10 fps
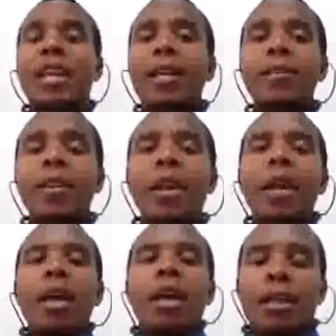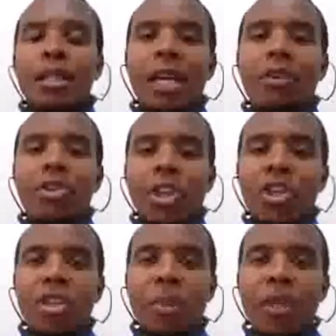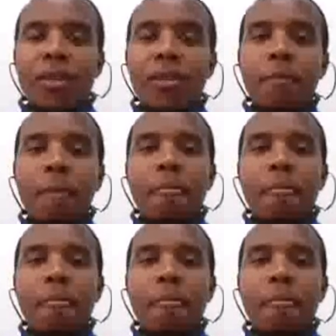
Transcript: seconds. This illustration means